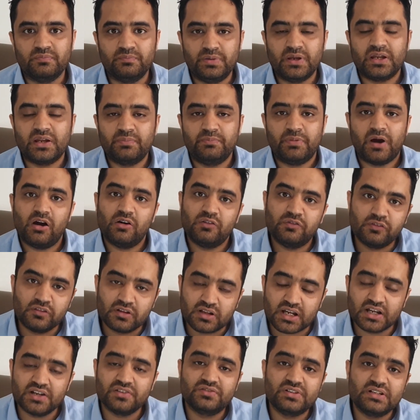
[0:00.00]
big,
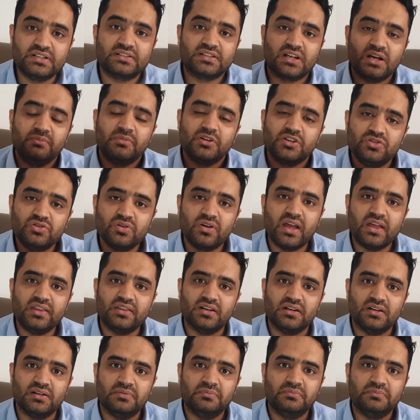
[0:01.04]
powerful countries coming
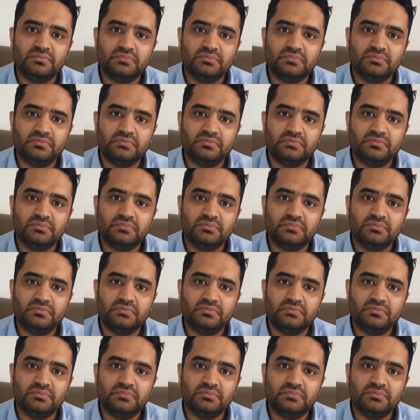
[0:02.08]
together.